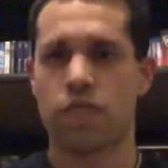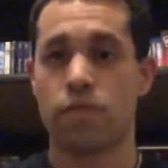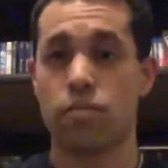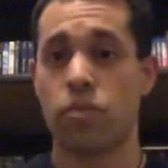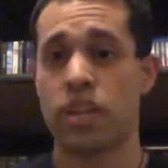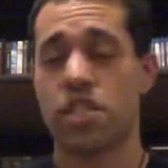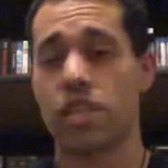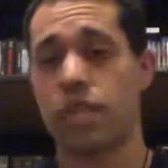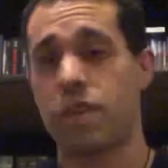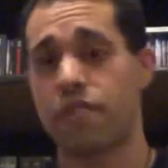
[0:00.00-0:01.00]
Remember what I
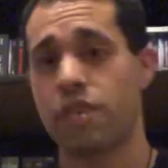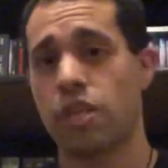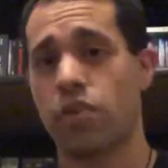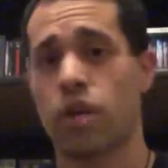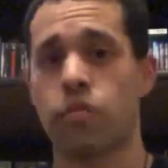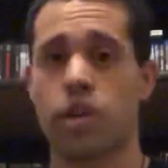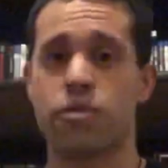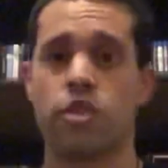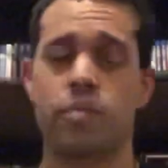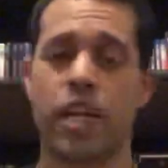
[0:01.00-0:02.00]
said in my video on whether
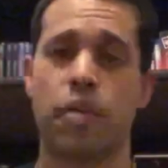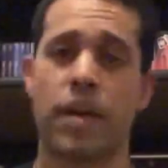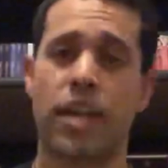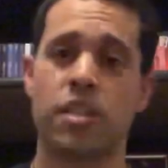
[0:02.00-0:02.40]
Spider-Man